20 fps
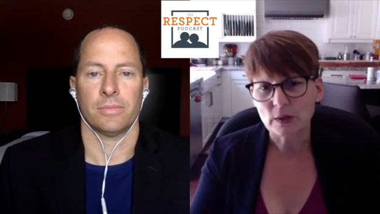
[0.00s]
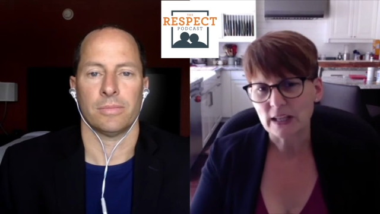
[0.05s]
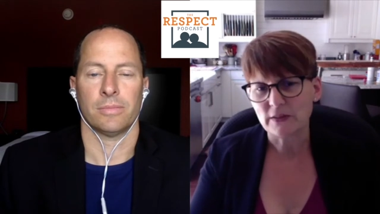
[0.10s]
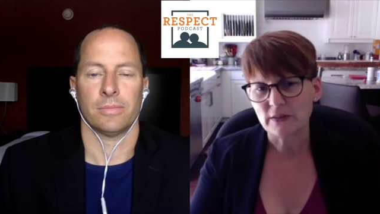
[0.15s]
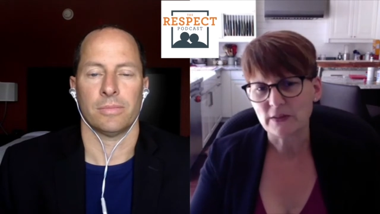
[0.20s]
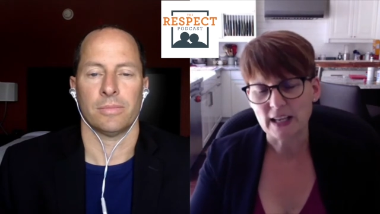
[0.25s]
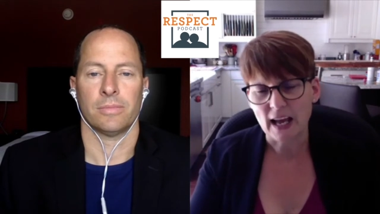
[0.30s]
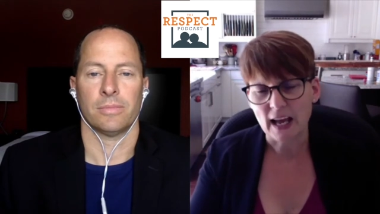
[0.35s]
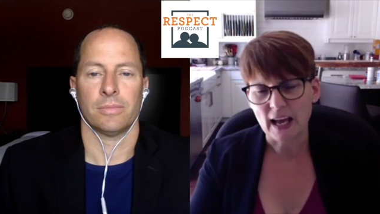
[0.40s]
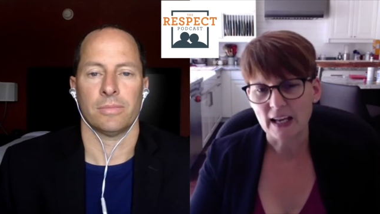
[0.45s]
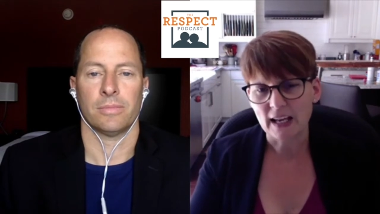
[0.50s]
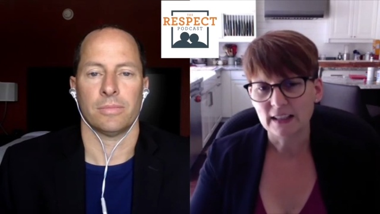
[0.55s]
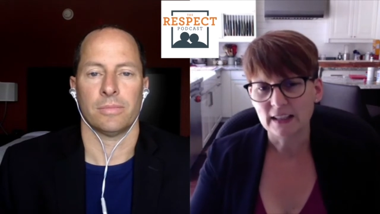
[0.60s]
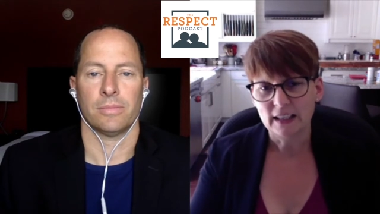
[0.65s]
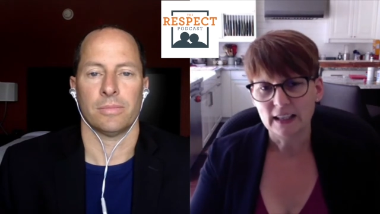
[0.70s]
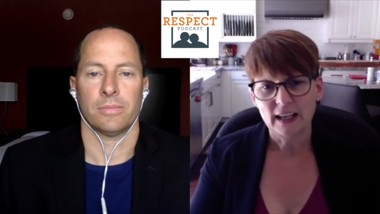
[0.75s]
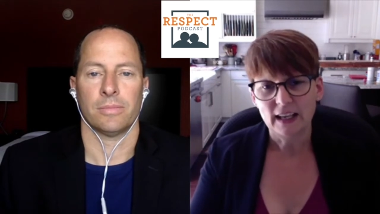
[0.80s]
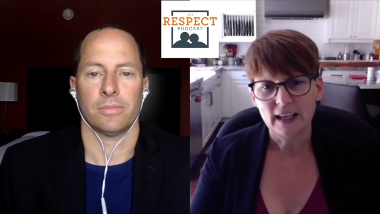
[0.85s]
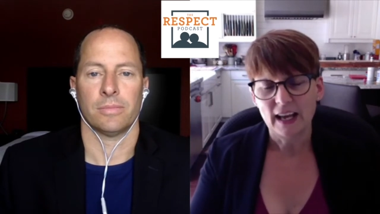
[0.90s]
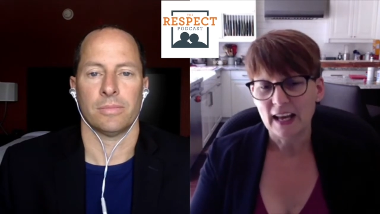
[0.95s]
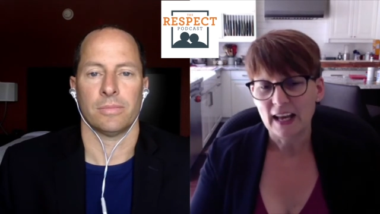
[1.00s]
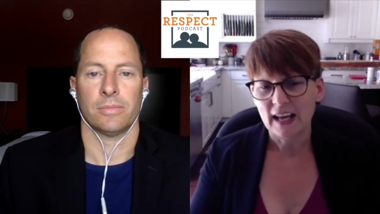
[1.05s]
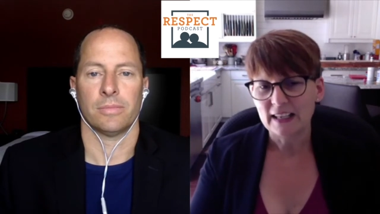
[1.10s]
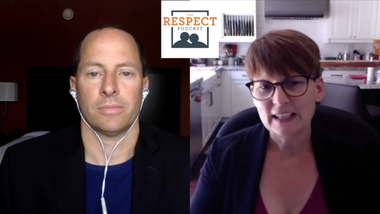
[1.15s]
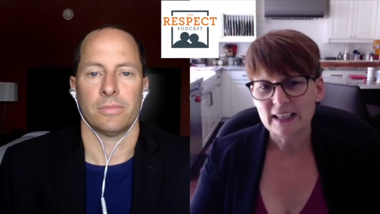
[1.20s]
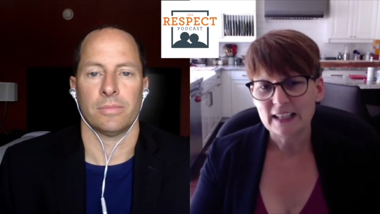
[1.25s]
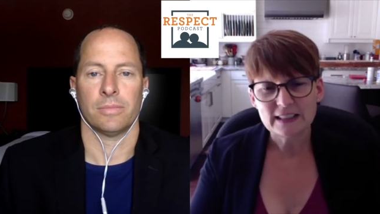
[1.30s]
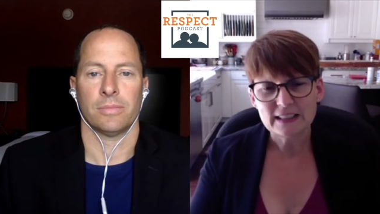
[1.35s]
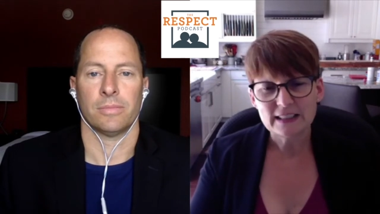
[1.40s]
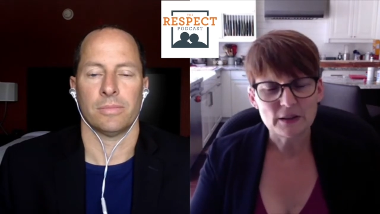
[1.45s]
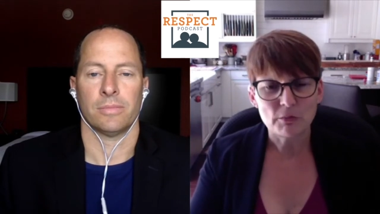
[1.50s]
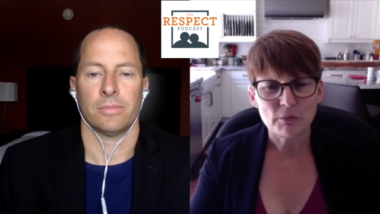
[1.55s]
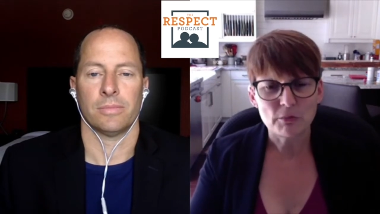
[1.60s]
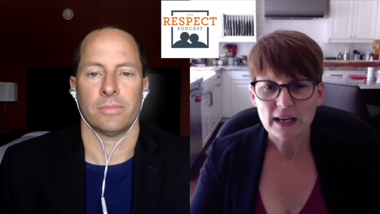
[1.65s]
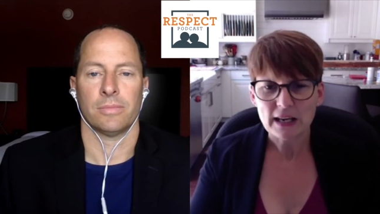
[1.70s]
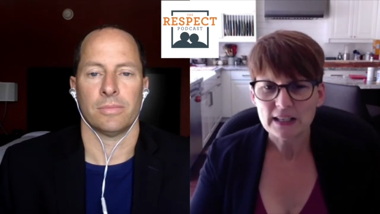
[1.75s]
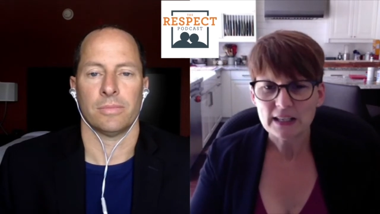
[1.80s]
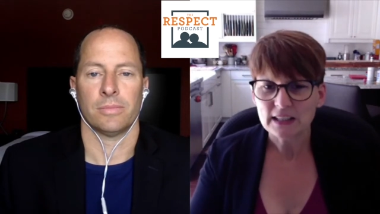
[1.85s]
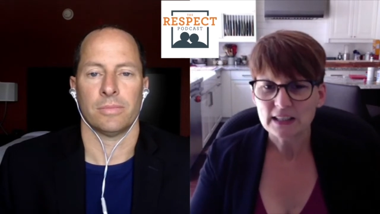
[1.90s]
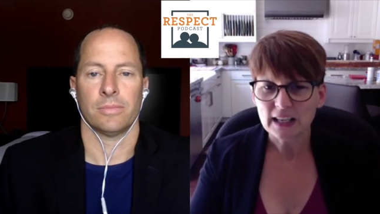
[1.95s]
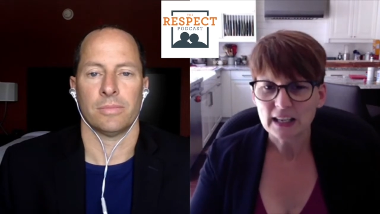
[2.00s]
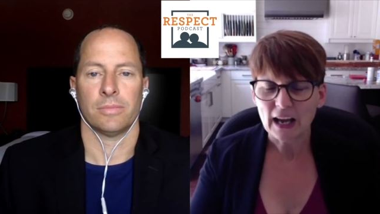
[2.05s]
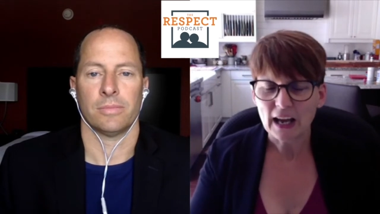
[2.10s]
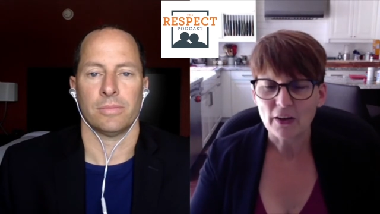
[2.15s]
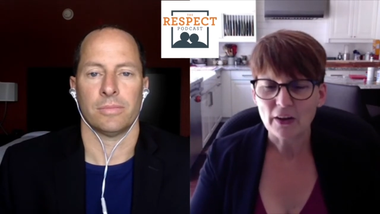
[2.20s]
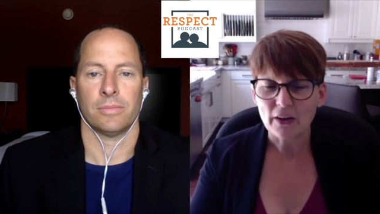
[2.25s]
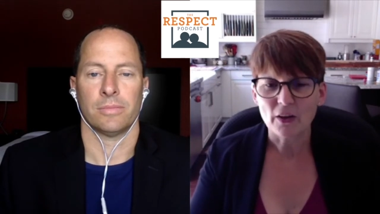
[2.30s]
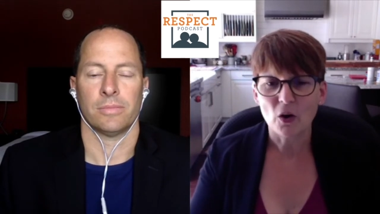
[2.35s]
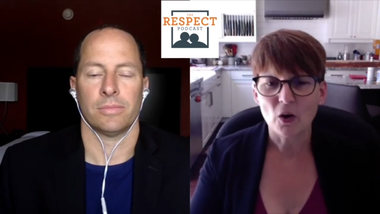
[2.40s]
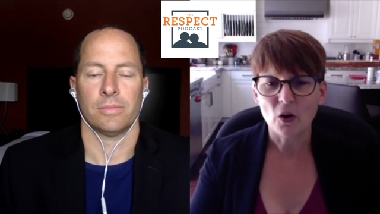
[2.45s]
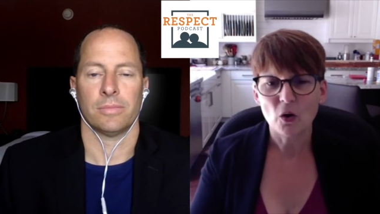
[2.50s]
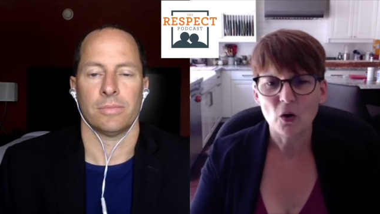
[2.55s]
Speaker 1: what they've said. And it's amazing how the